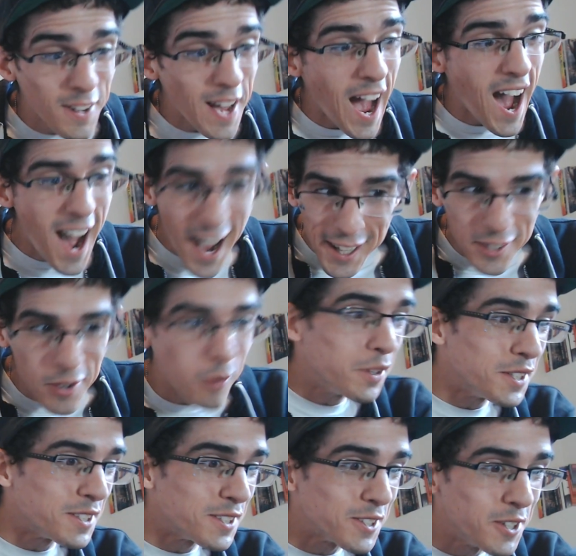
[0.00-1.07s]
I know this
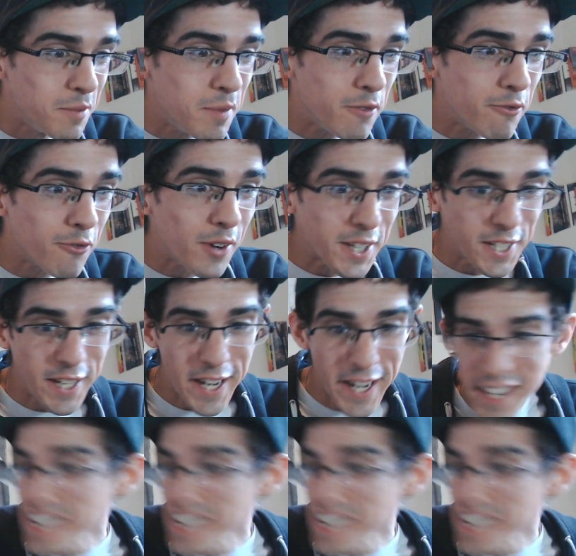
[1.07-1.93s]
is gonna be freaking heat.